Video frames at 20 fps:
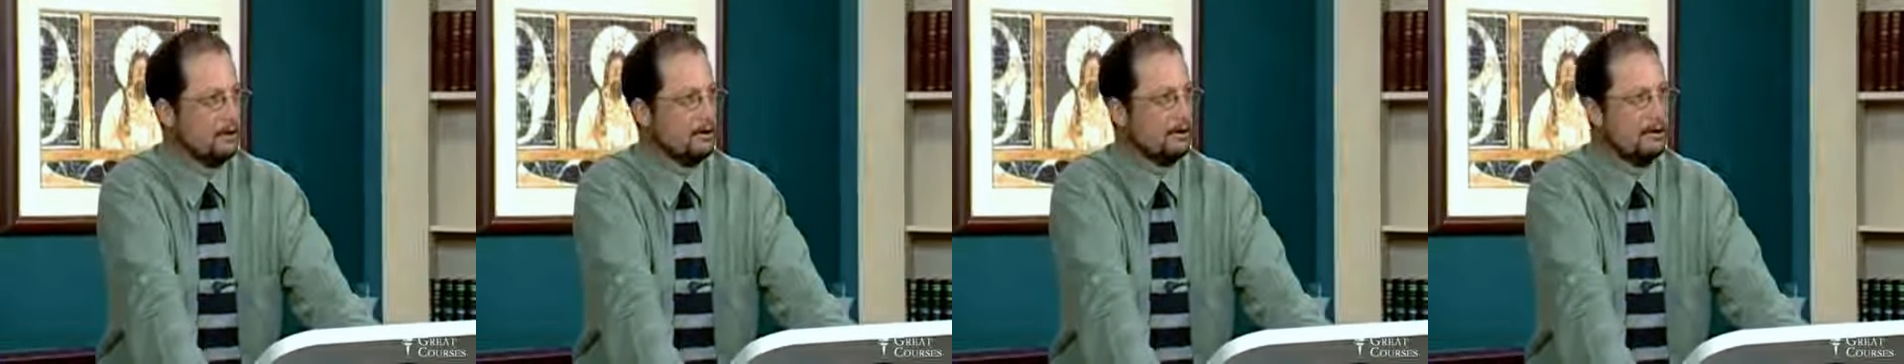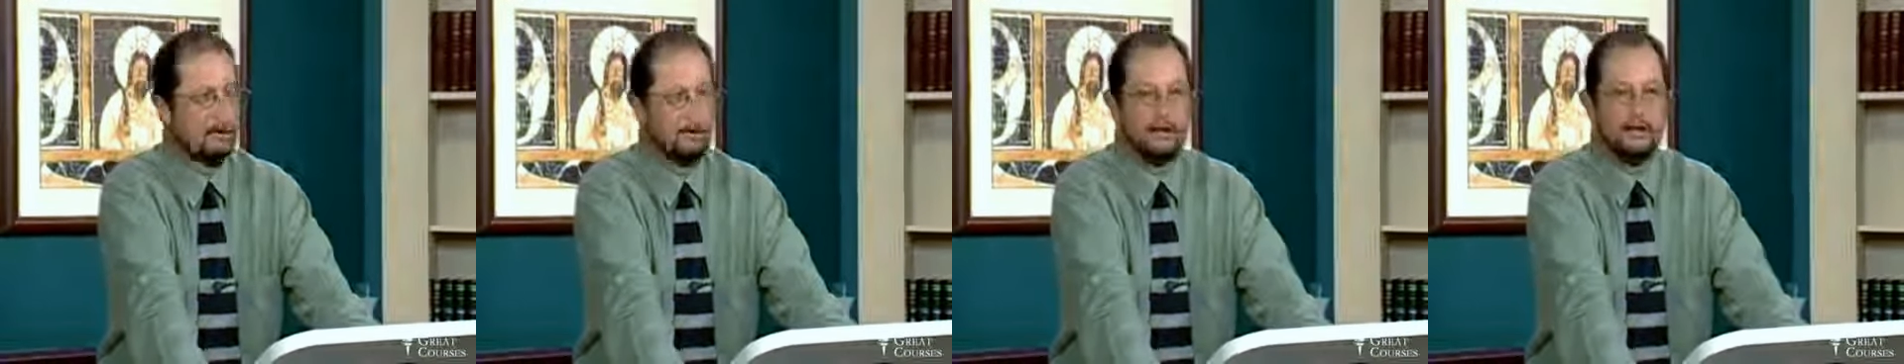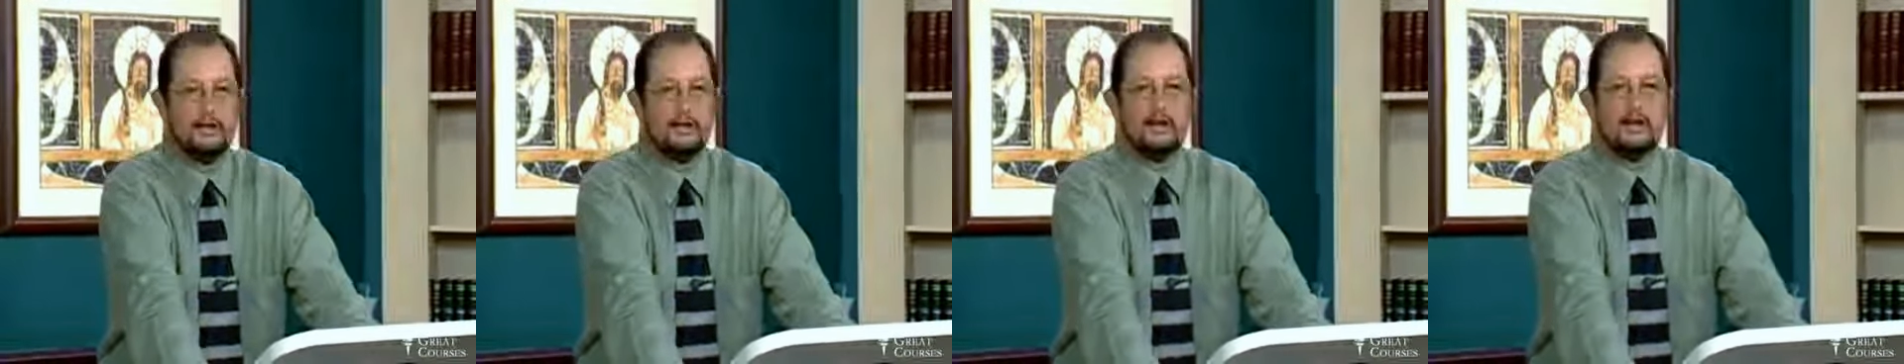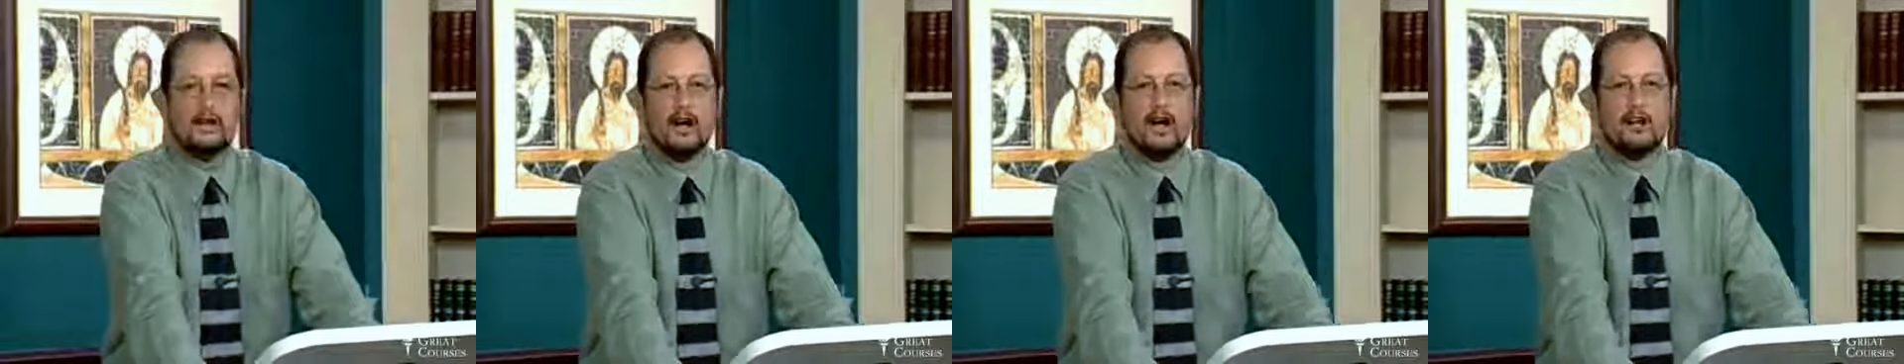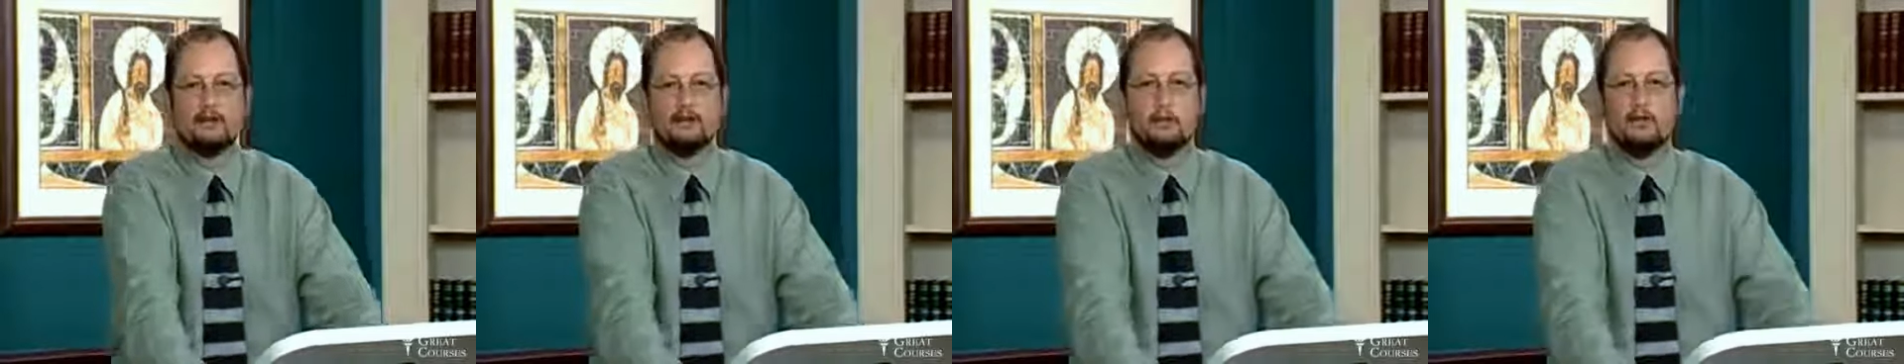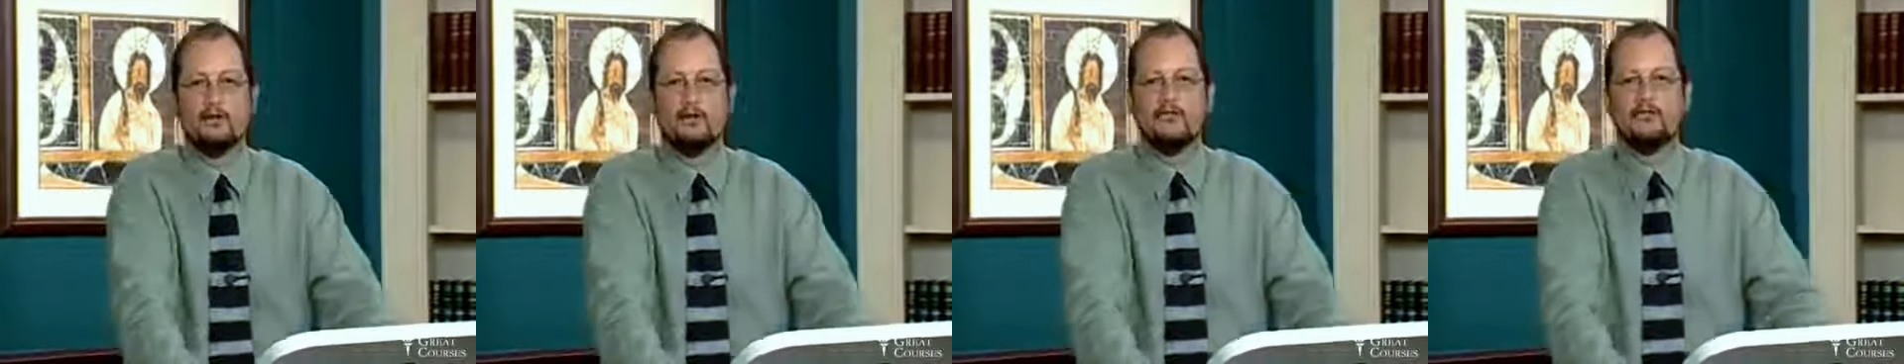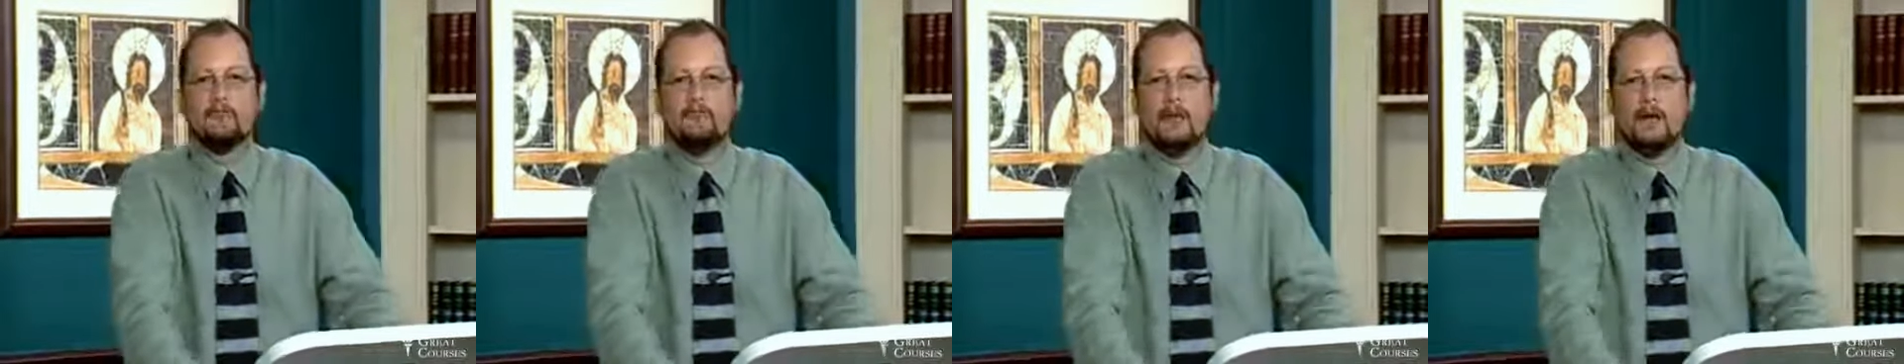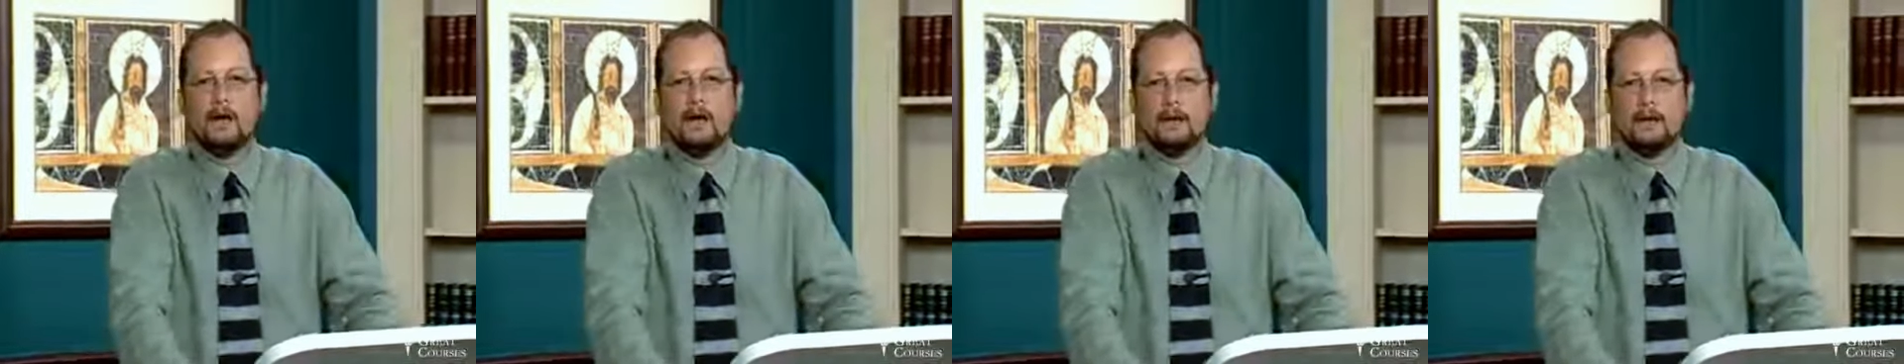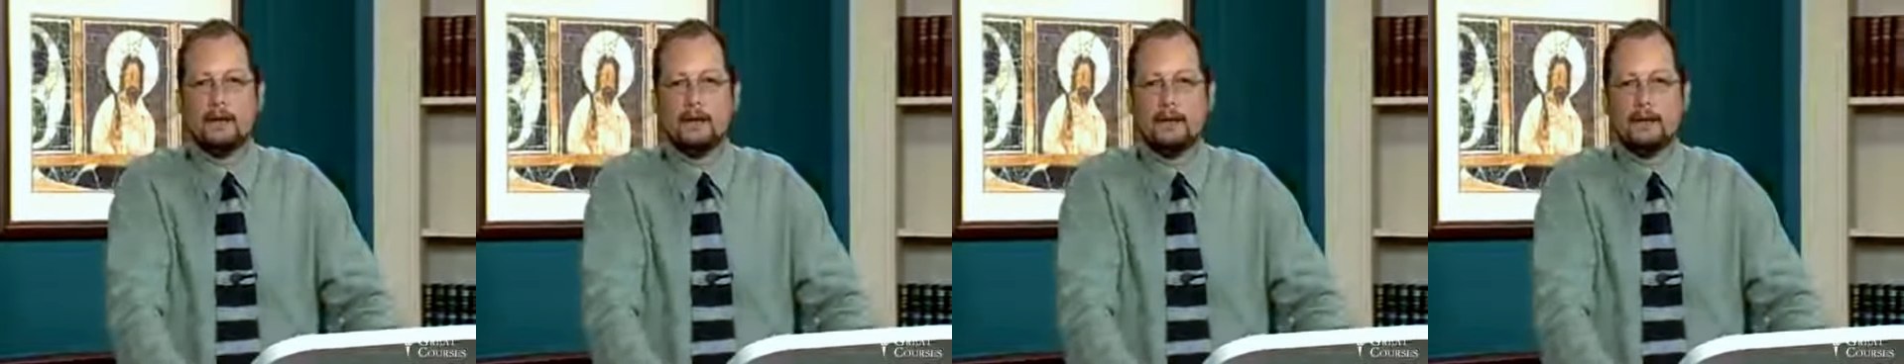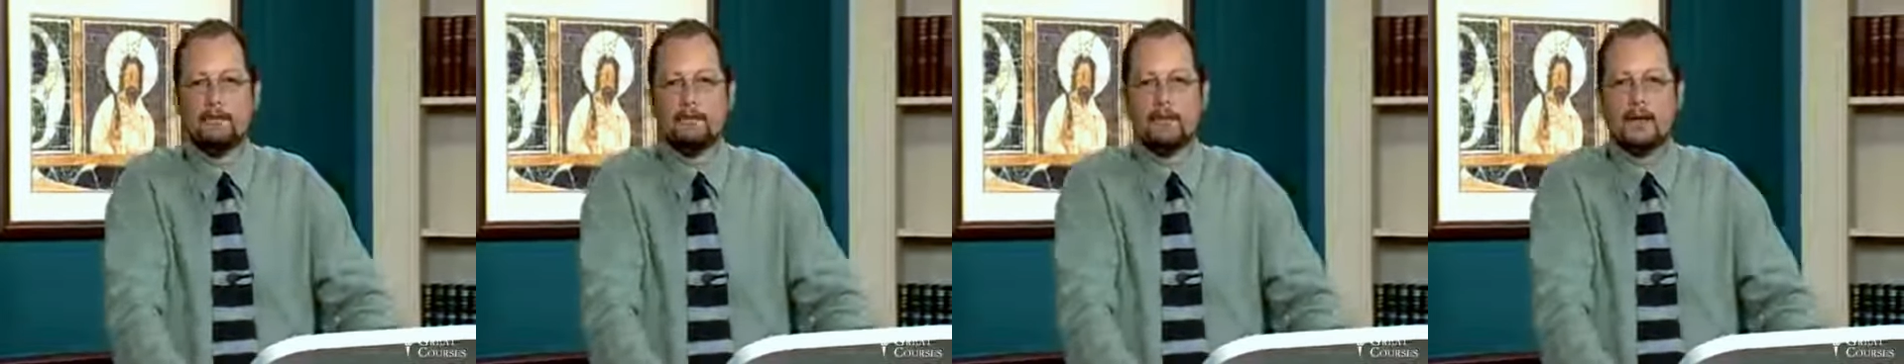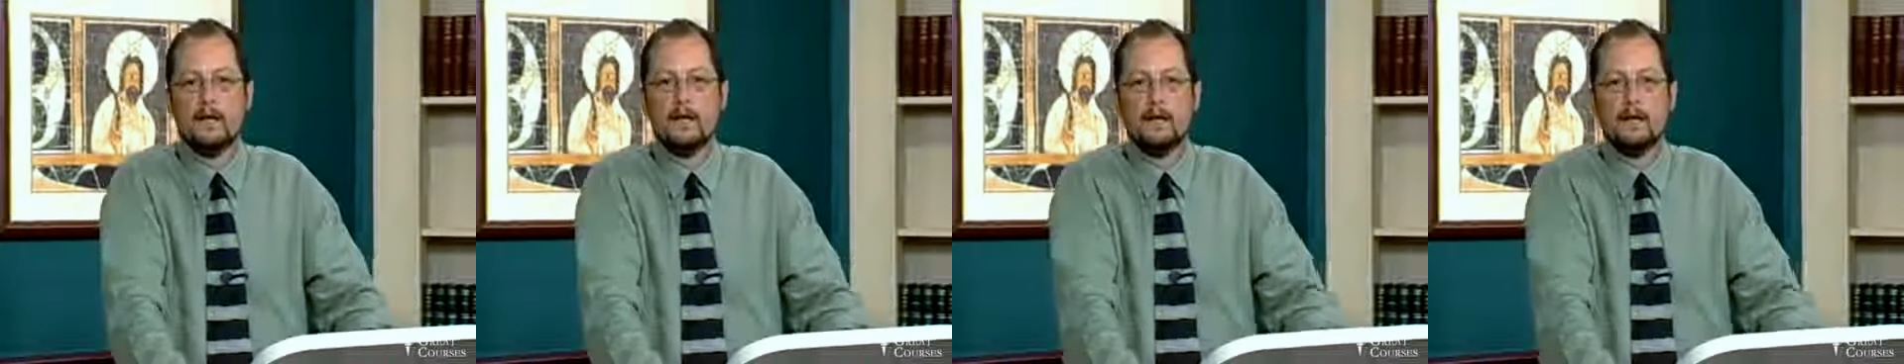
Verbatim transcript: including the Gospel of Mary,